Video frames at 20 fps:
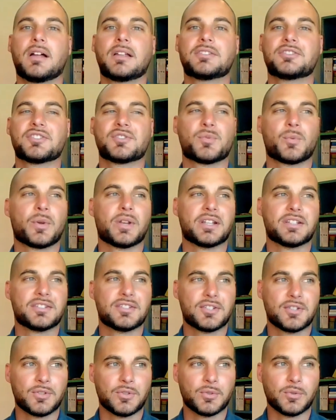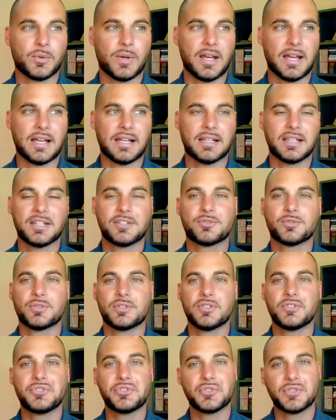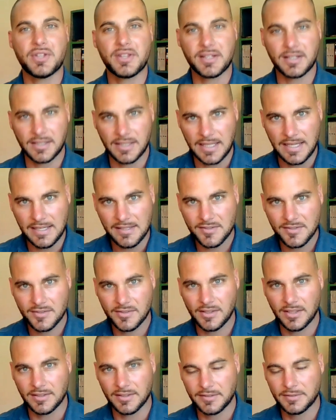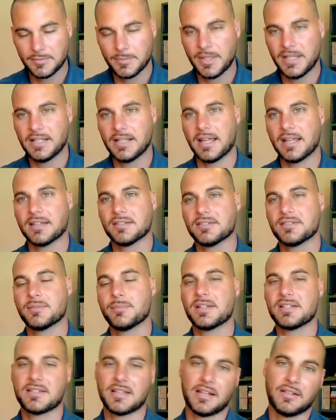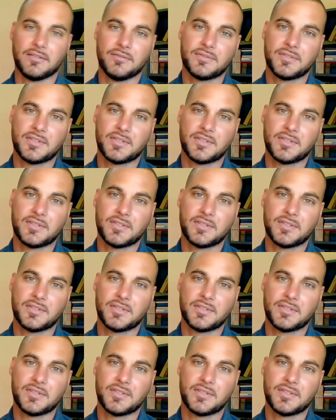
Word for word: Just wanted to uh, introduce you to the class a little bit and to myself.